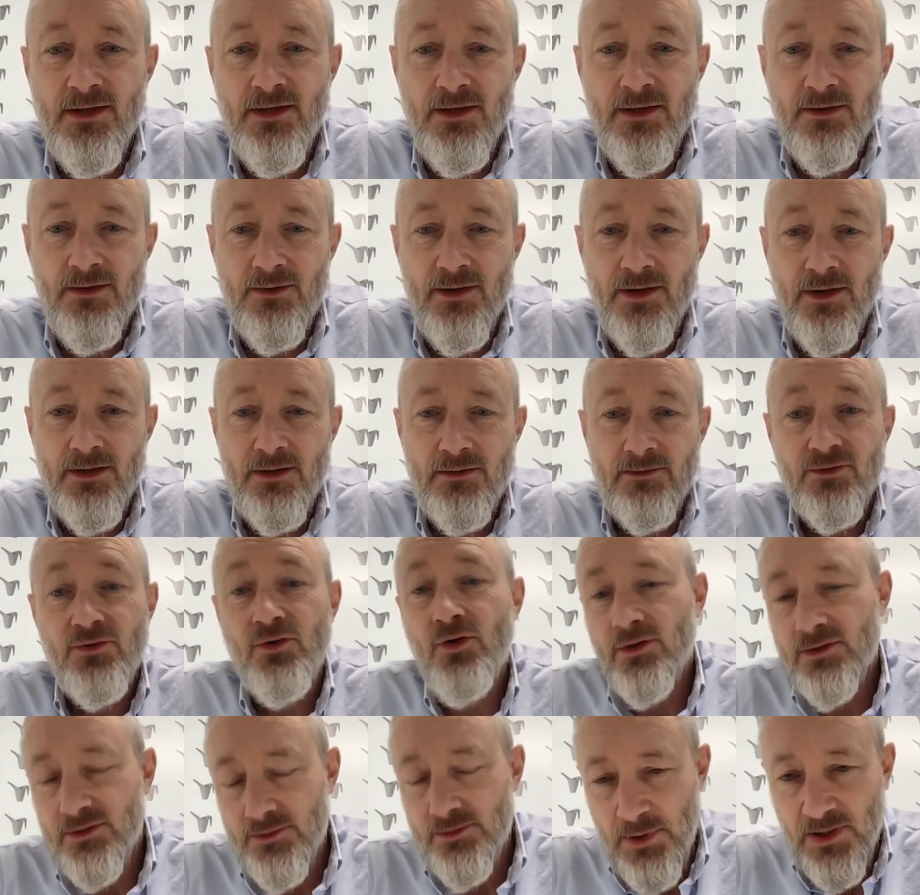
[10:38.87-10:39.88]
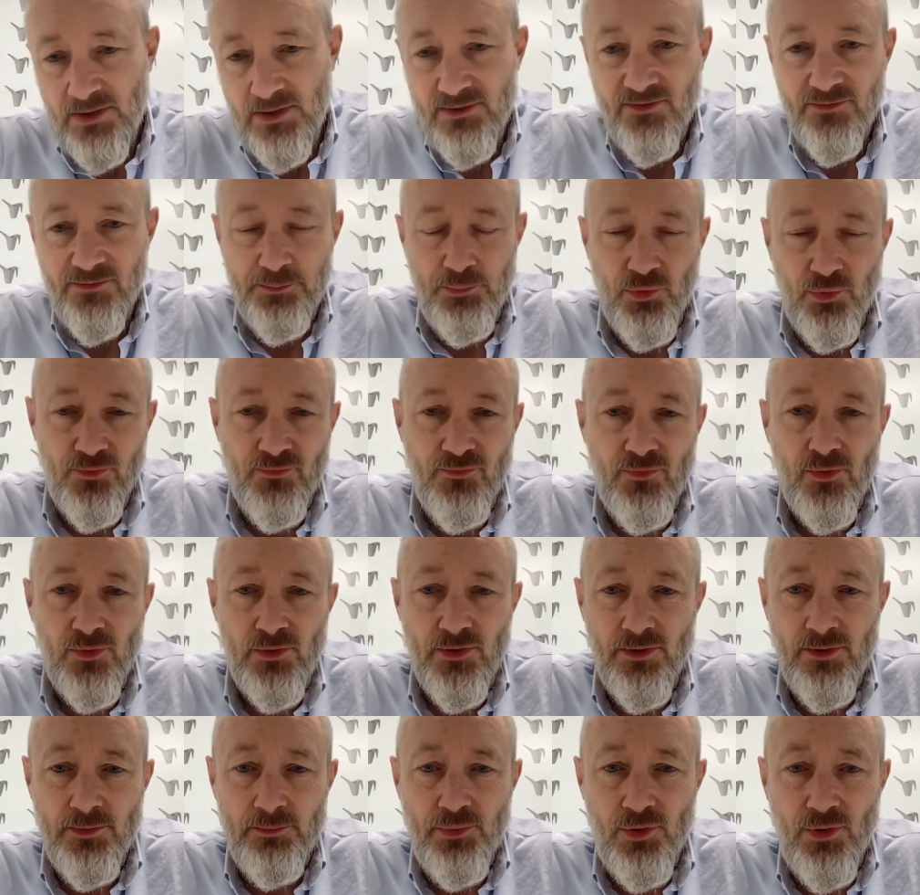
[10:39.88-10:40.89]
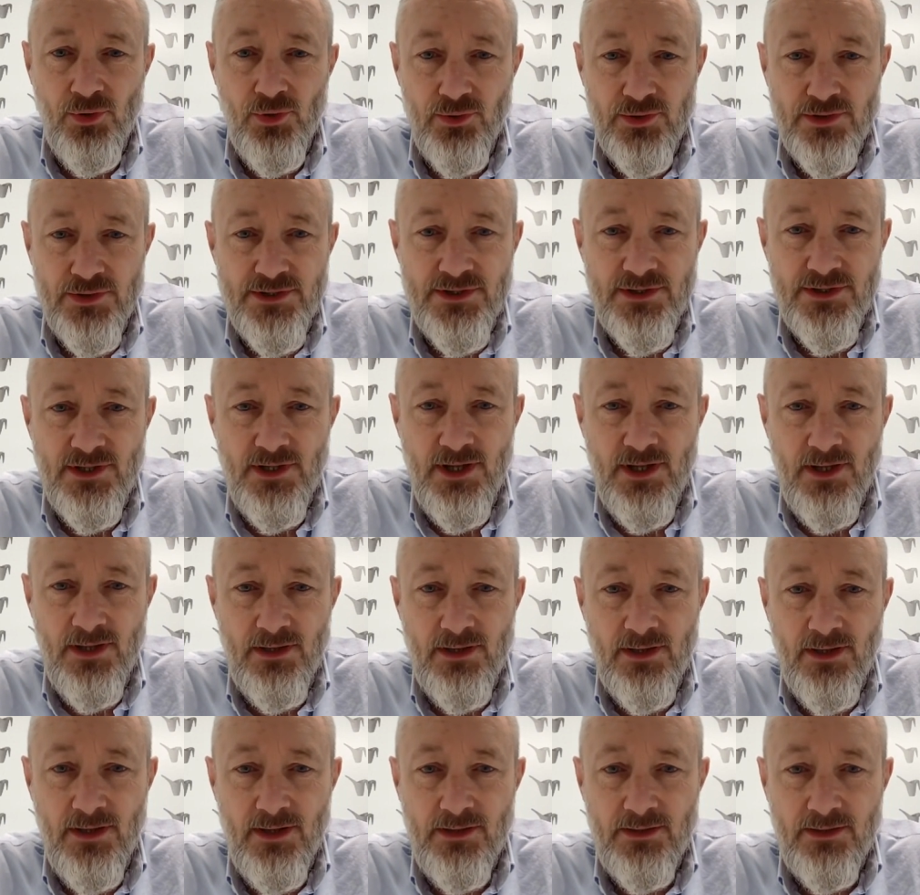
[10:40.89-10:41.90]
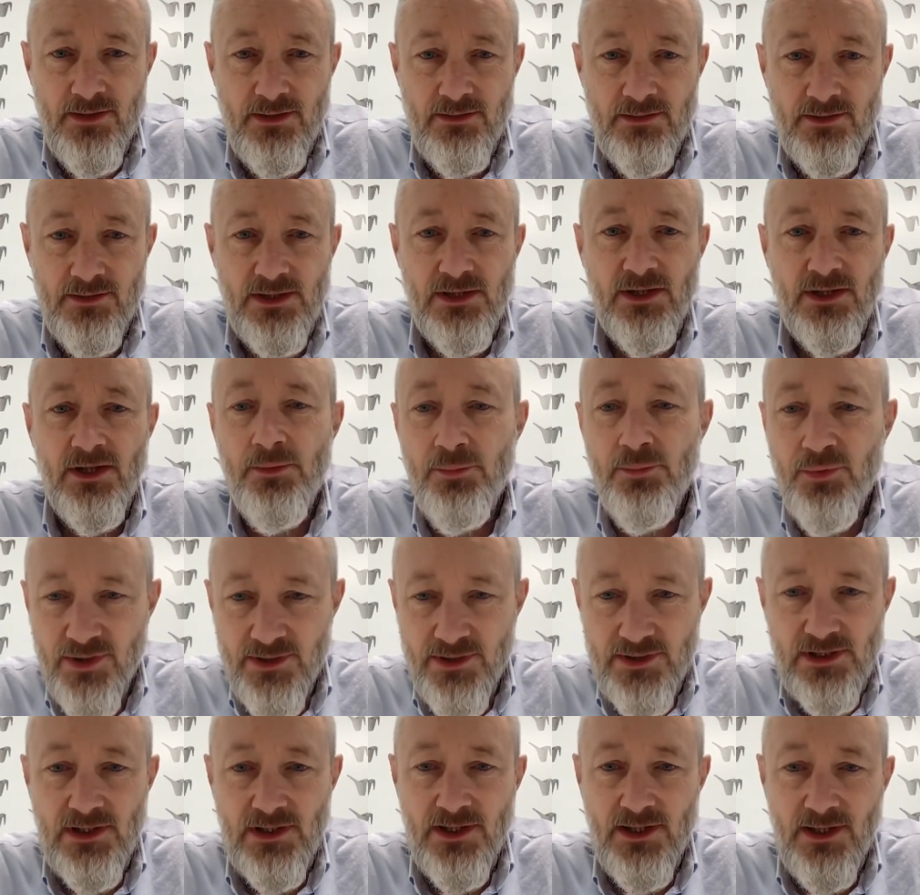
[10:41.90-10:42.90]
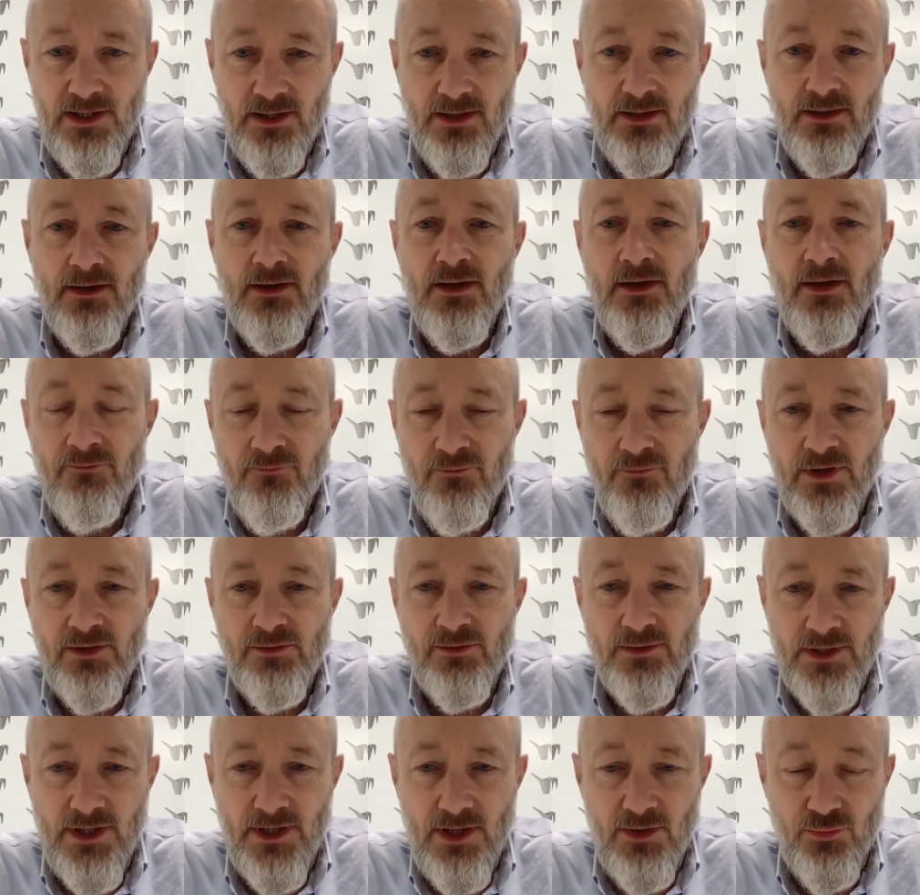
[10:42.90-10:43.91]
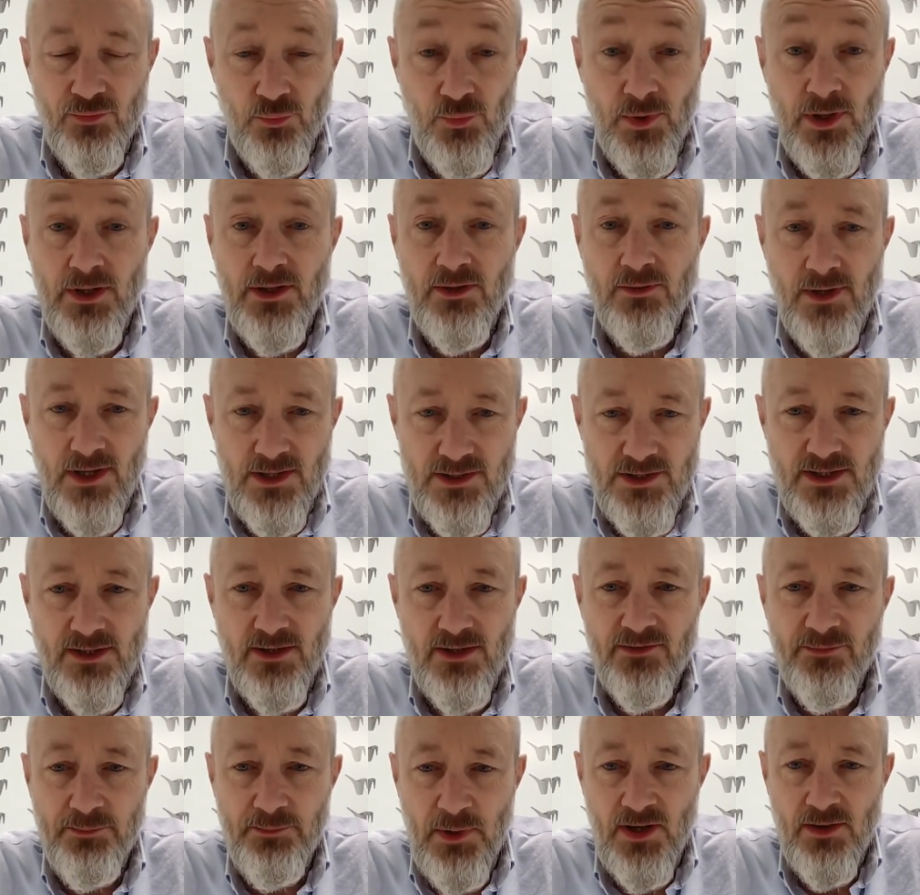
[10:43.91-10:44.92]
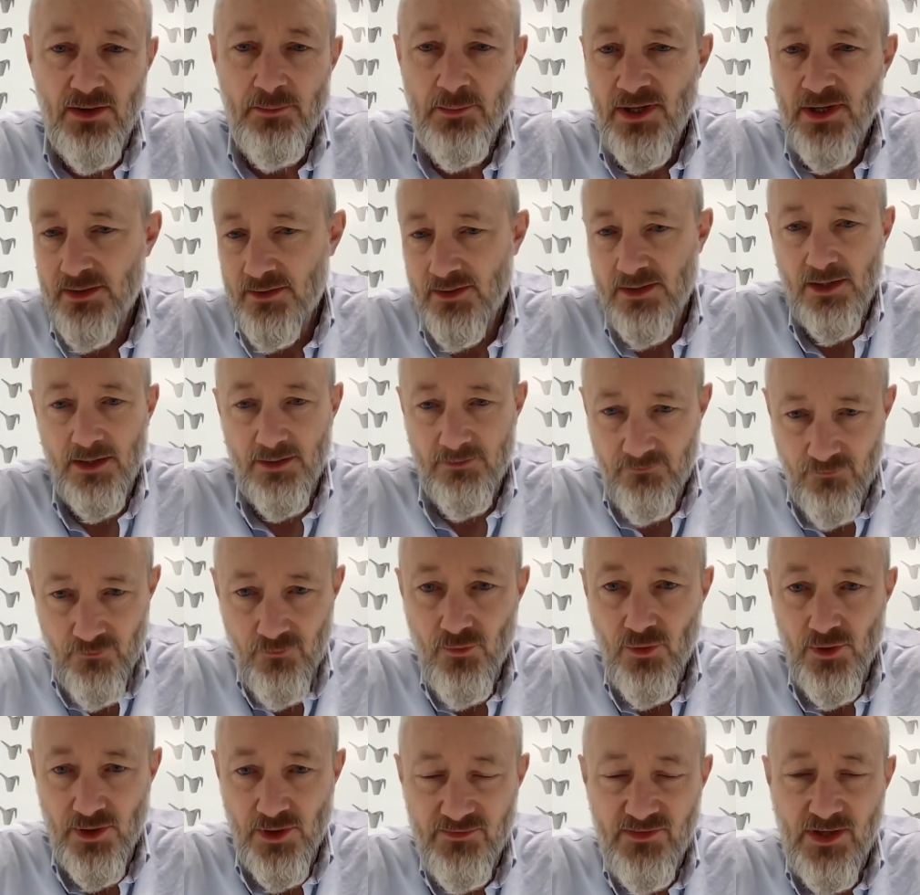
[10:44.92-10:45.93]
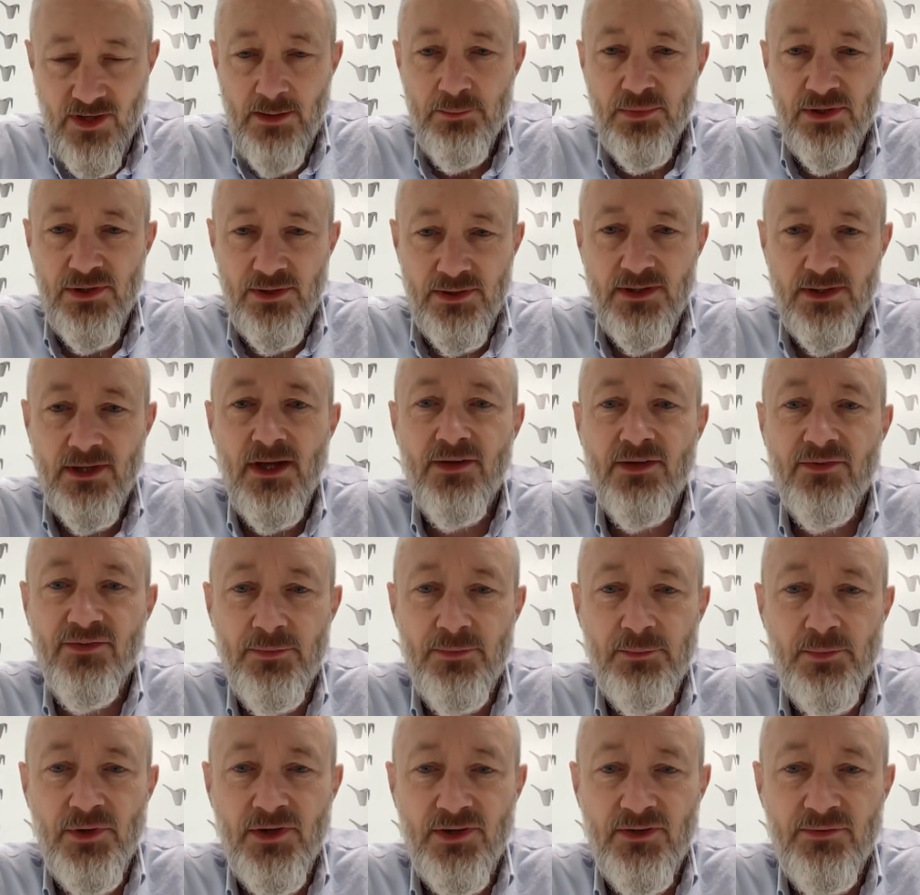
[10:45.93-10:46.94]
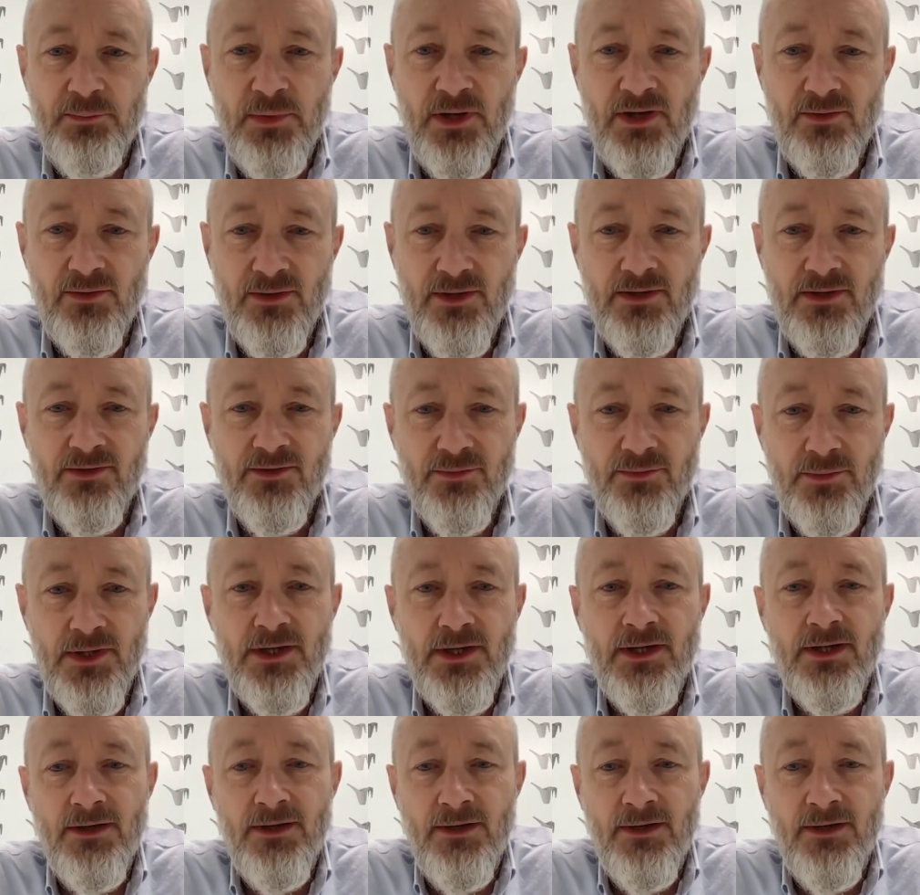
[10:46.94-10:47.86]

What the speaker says: right? And talked about this portfolio approach and deliberately figuring out where you actually experiment, like for example in the customer experience, right?